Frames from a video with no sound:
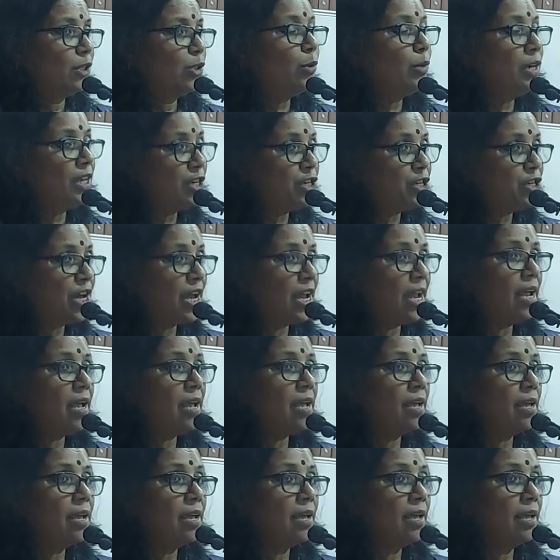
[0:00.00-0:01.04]
To
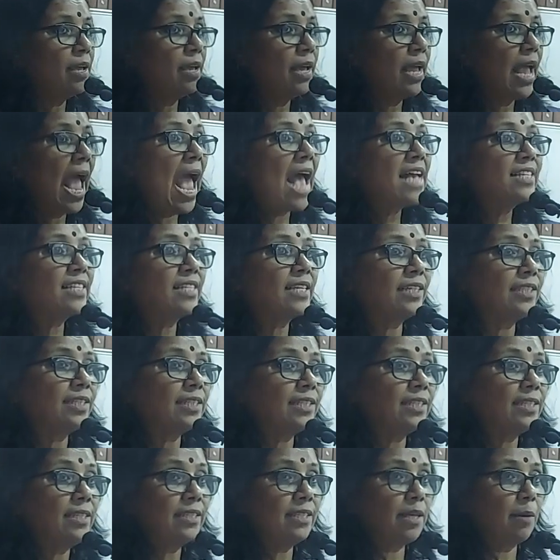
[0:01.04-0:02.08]
Nietzsche,
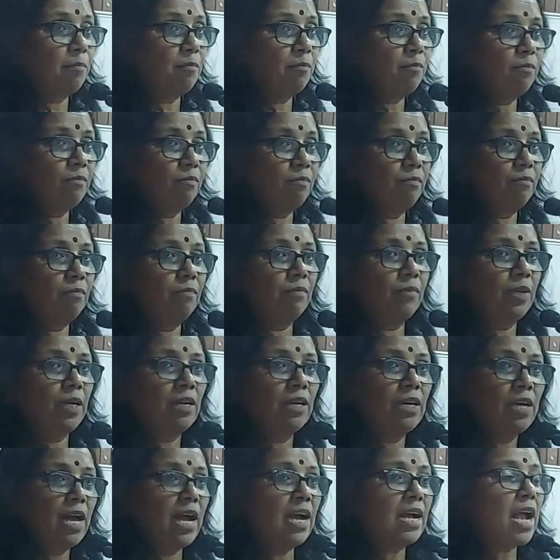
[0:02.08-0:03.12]
asceticism, a
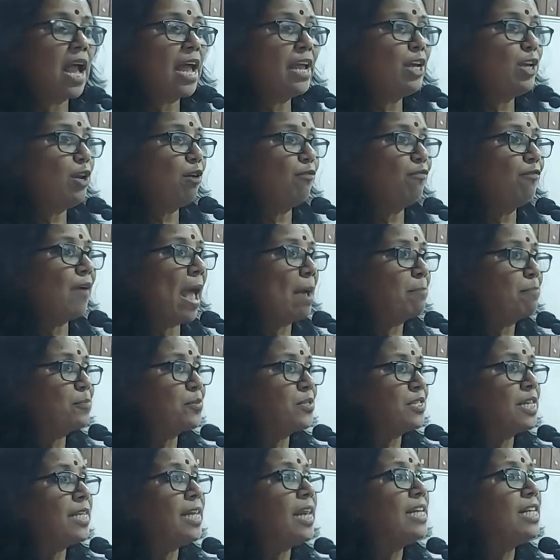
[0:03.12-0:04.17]
kind of
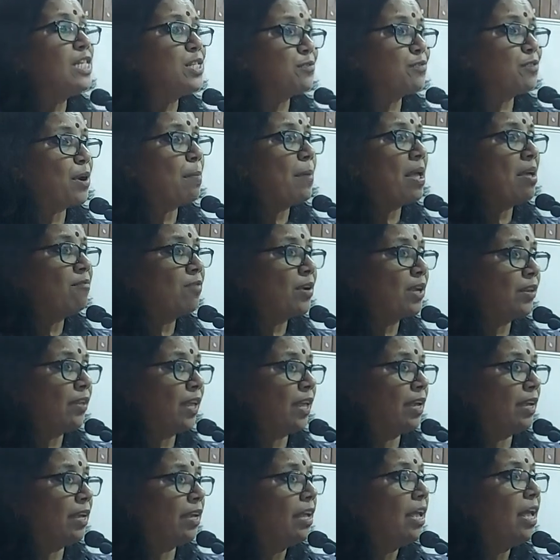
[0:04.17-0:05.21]
abstinence from
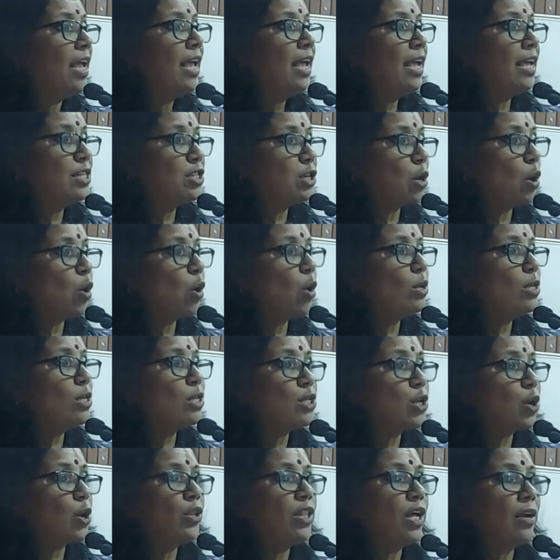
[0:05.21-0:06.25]
everything, is
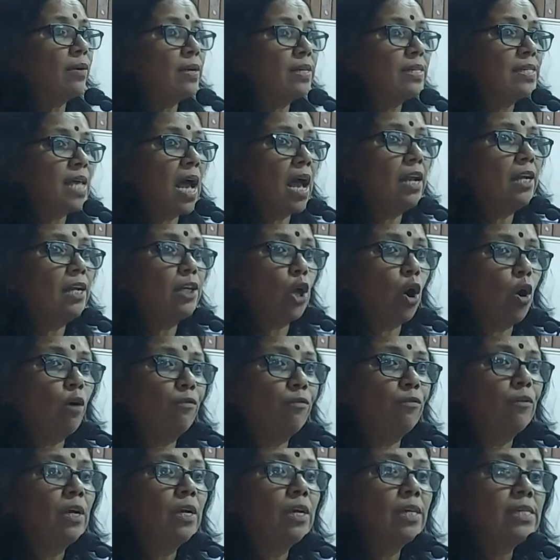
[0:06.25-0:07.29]
also the result
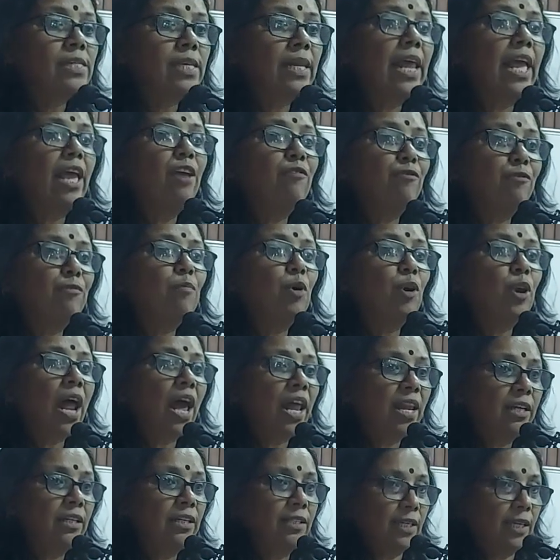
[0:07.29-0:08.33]
of slave
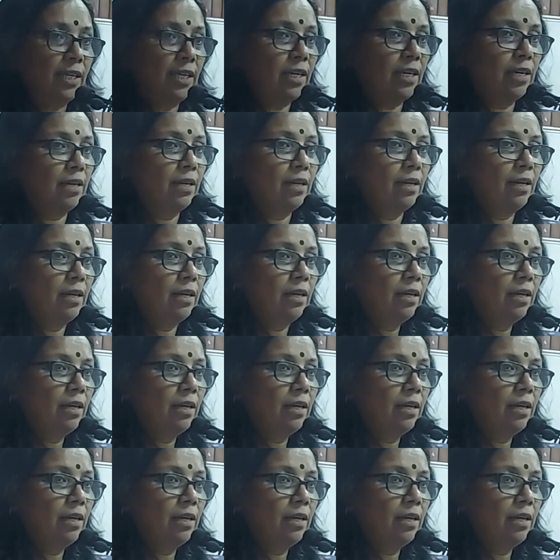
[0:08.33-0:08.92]
morality,